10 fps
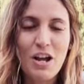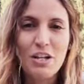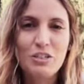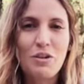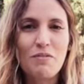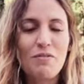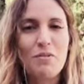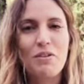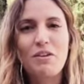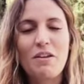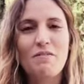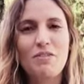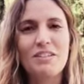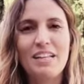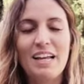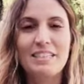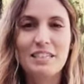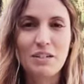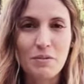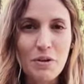So if you're looking for that
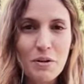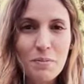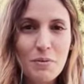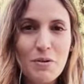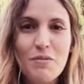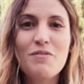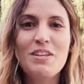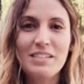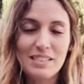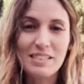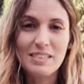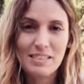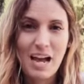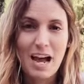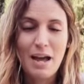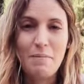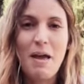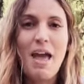next career move, this is the time.